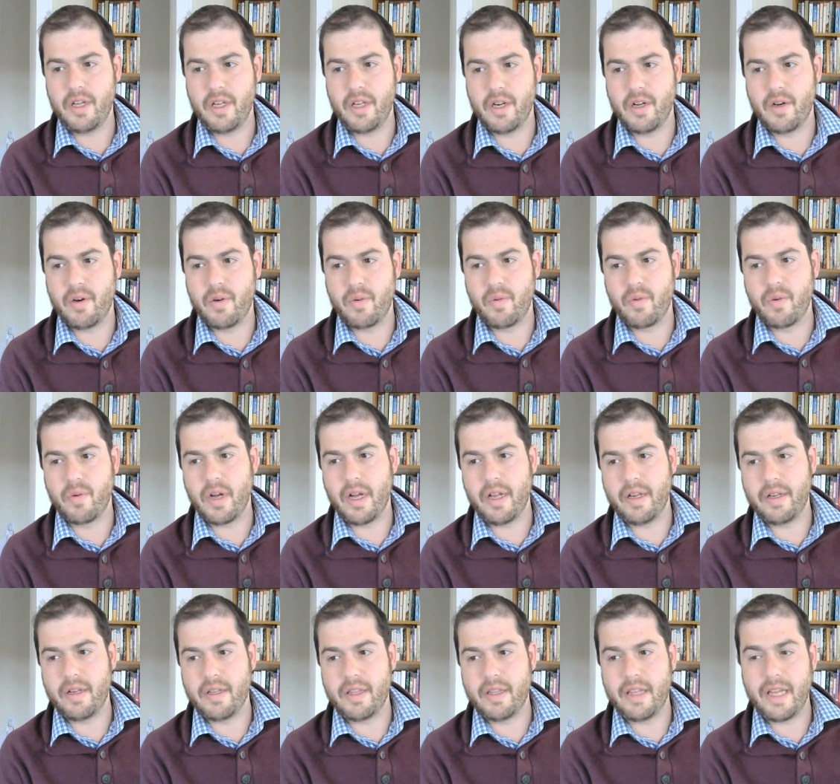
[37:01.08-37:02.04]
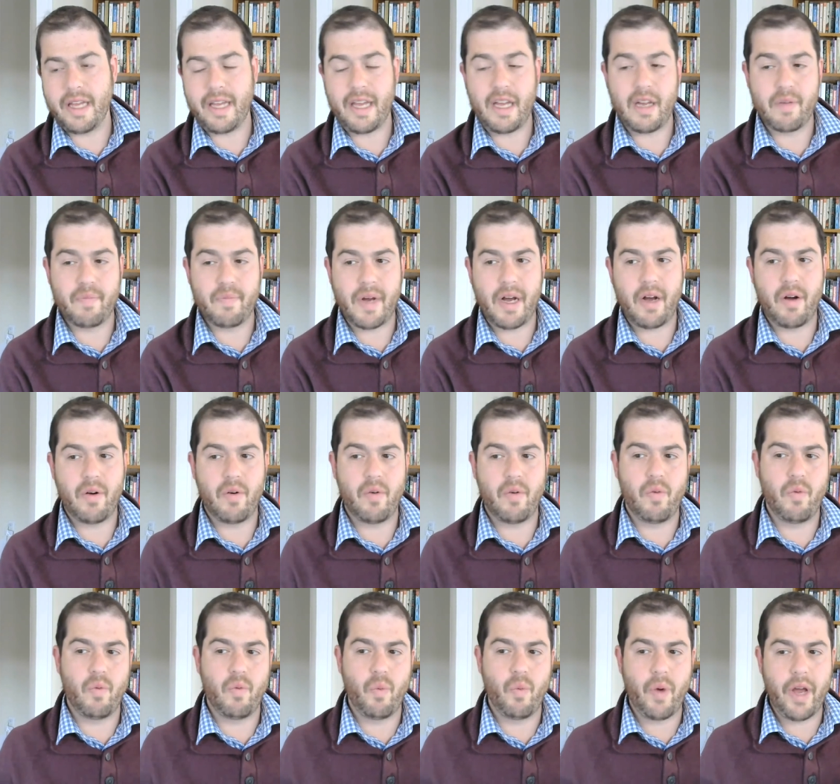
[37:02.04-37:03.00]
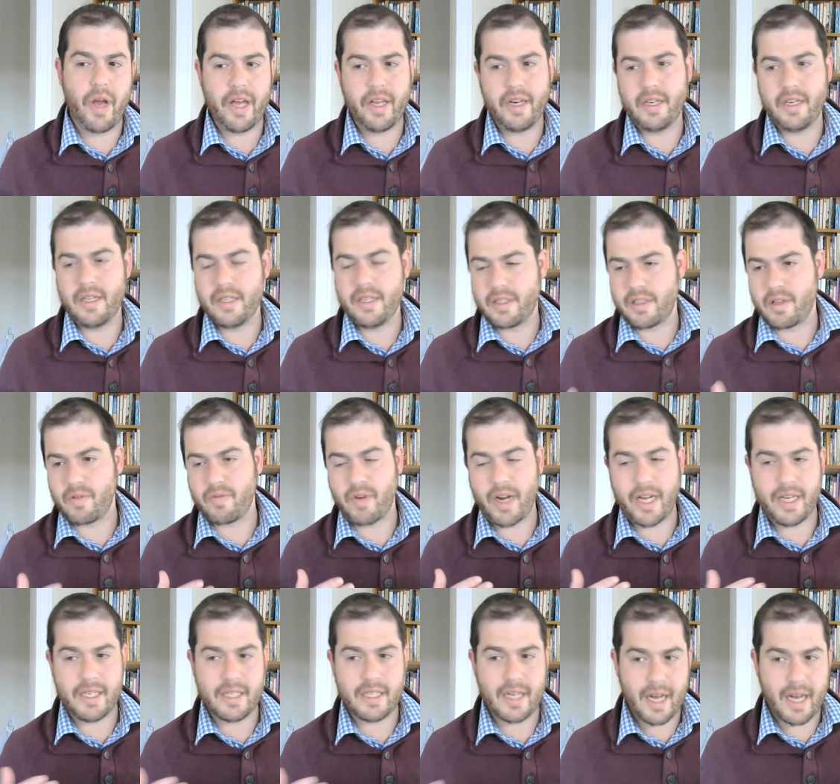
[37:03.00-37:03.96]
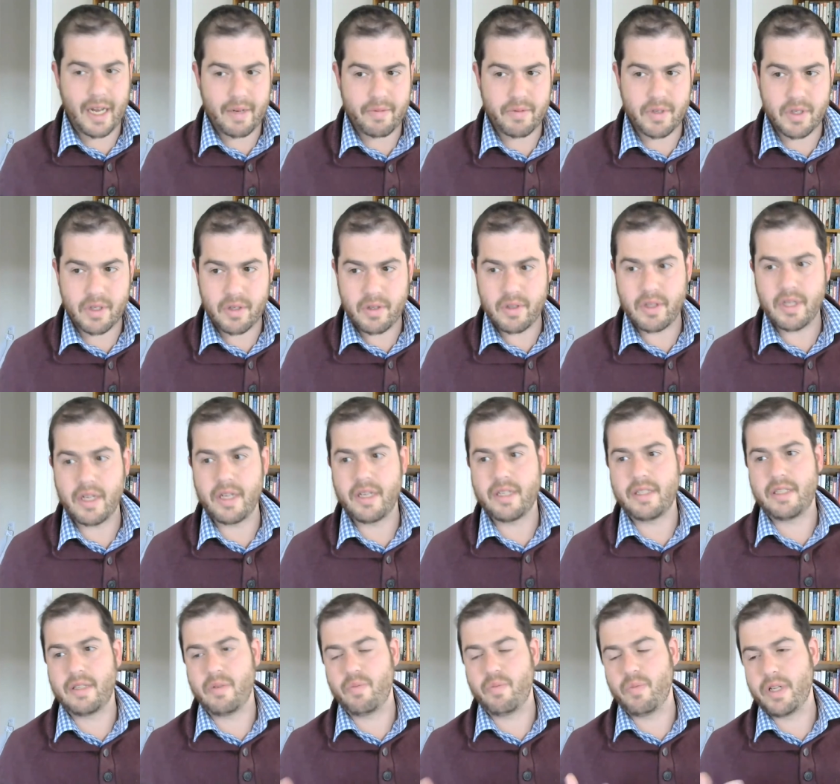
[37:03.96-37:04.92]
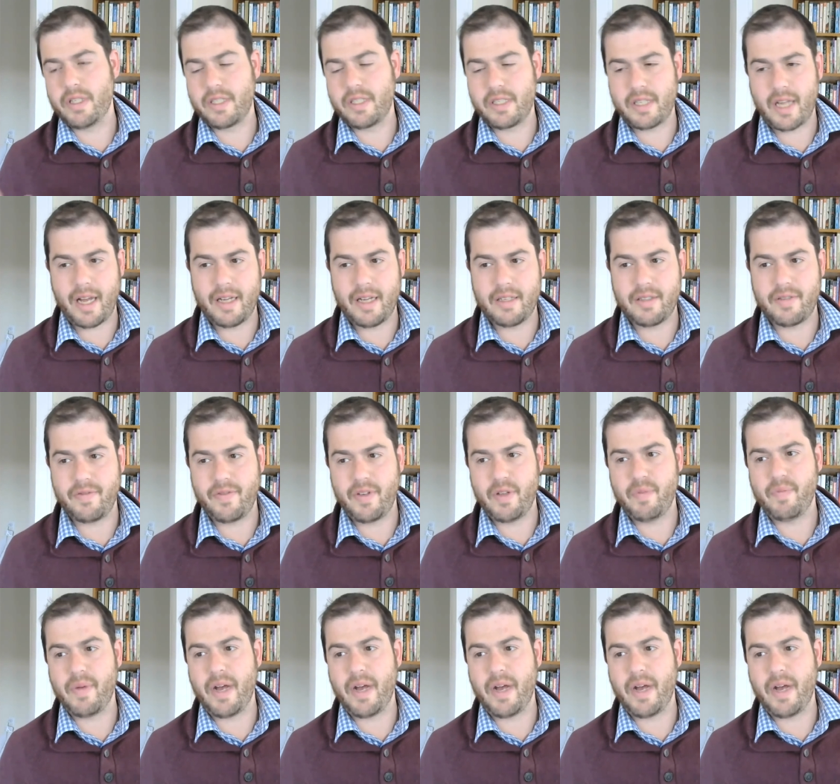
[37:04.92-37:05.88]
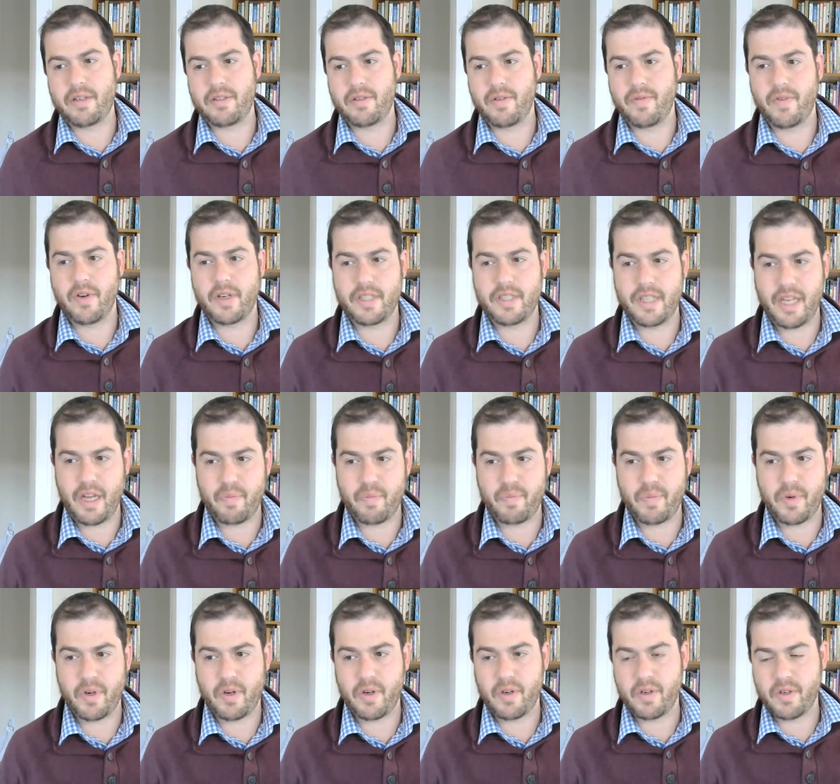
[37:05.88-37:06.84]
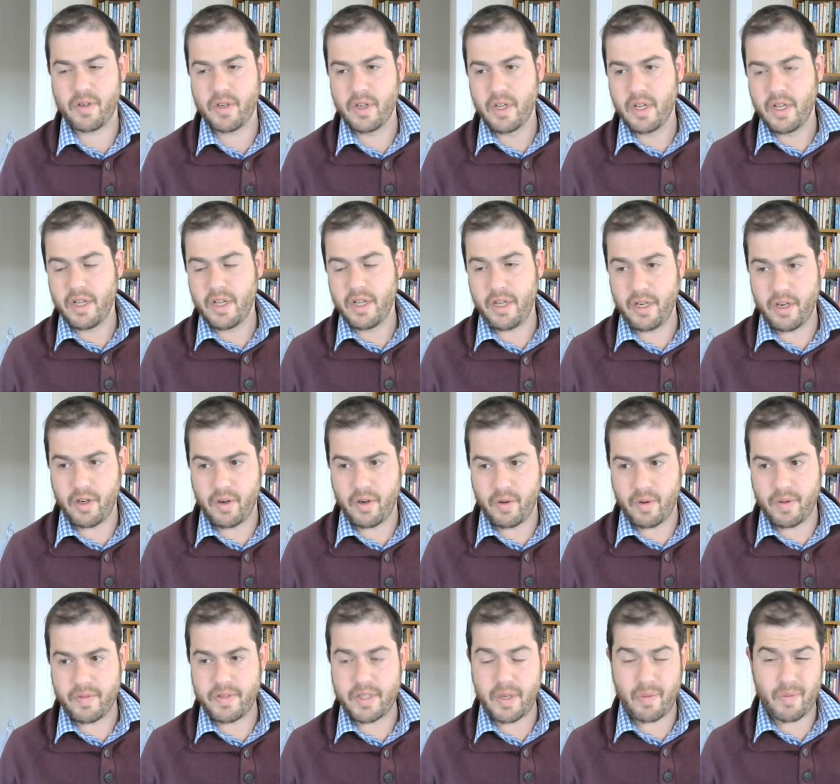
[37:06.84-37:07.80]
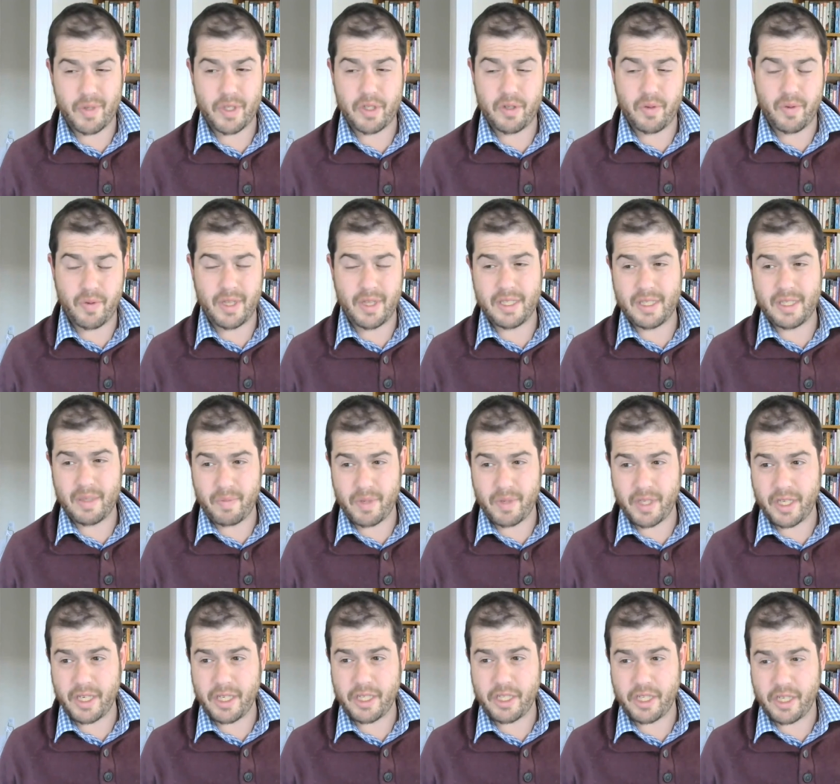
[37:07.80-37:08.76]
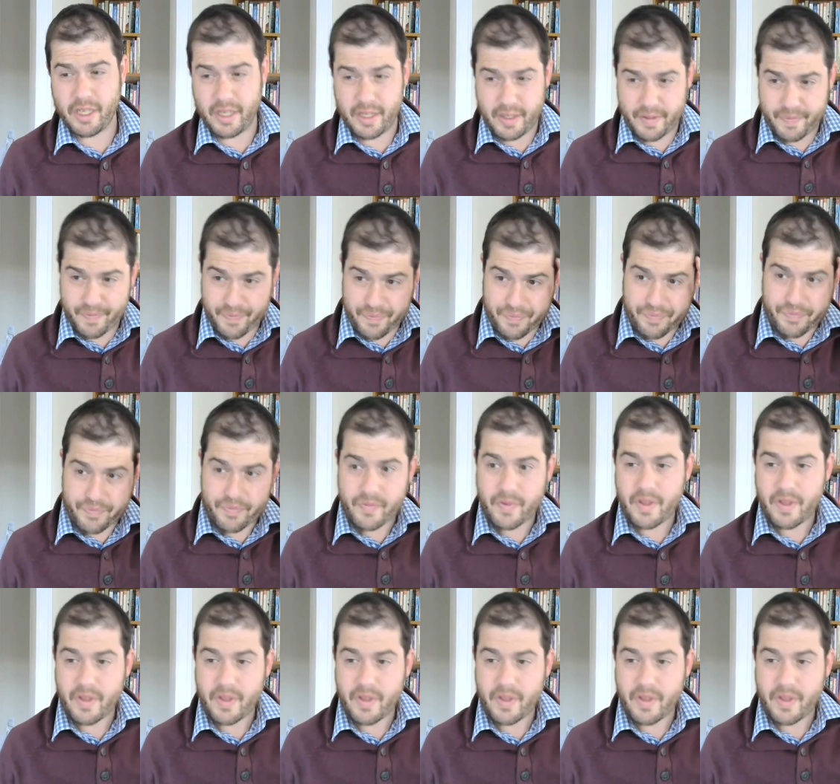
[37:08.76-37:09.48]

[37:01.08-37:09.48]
you know, and thinking about when is the right time to do this and what size feedback. So for example, you know, if someone's doing the simulation